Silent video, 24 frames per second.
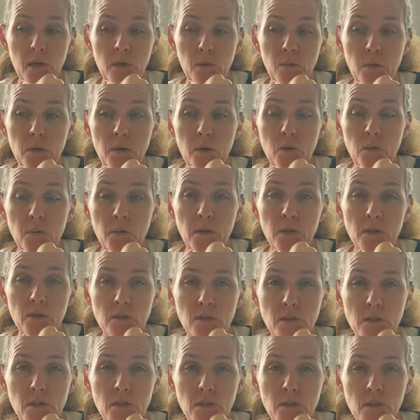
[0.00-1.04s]
but it would be
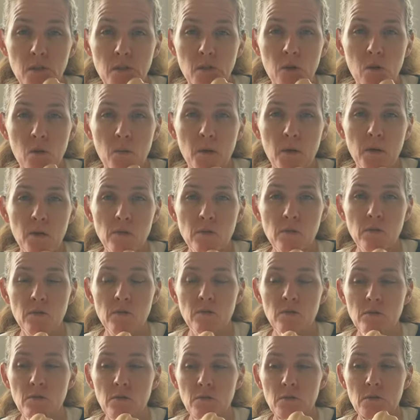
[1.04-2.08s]
interesting to know about
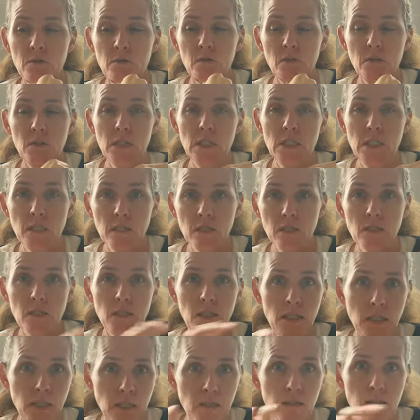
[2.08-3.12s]
other
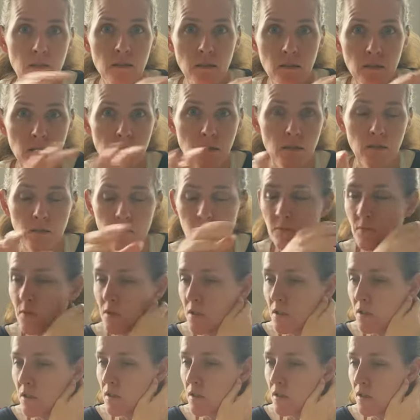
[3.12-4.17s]
dis-ease
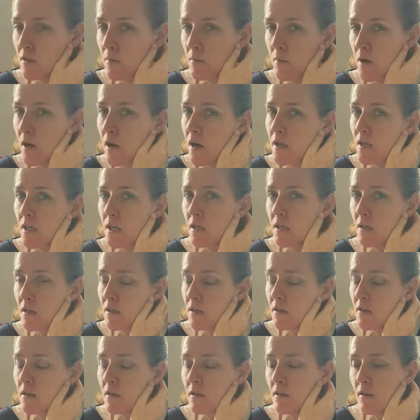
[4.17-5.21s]
in the body
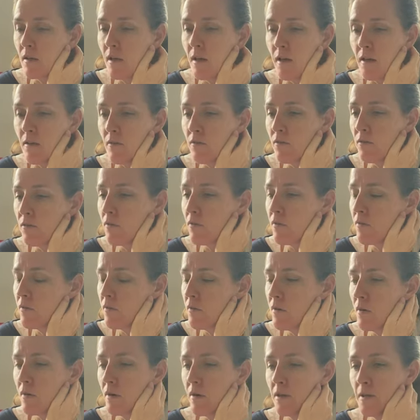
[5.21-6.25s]
and in life
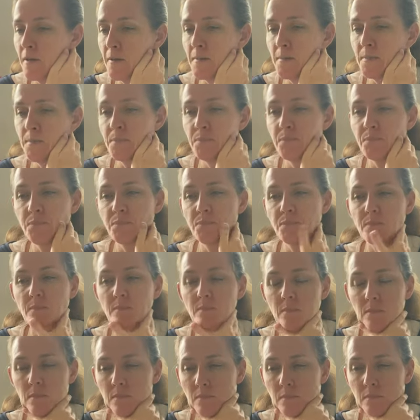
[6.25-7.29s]

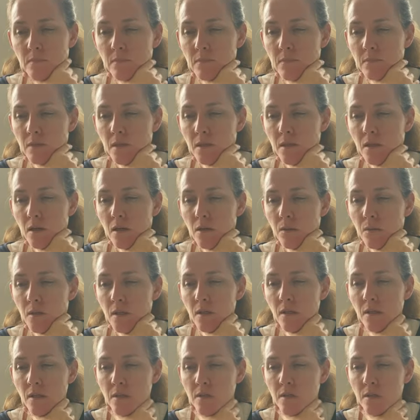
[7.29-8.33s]
that
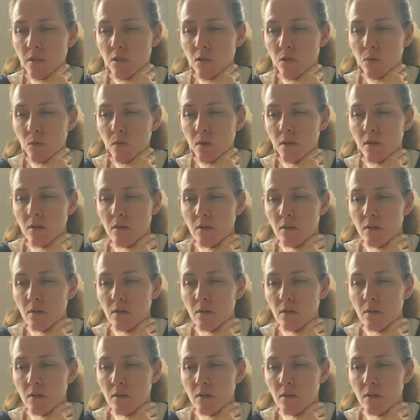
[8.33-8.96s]
we deal with.